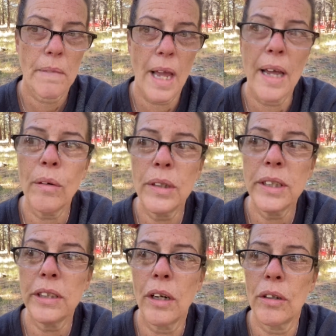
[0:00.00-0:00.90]
I don't want to
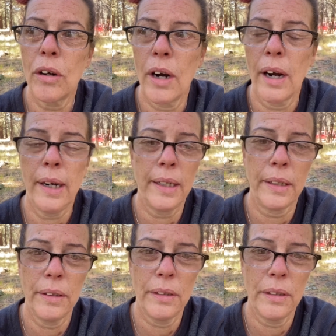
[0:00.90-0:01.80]
start
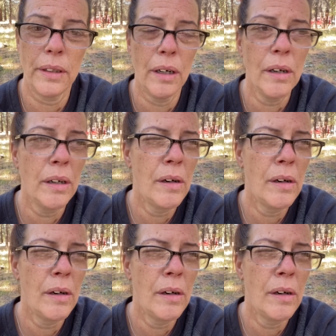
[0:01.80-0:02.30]
crying, you know.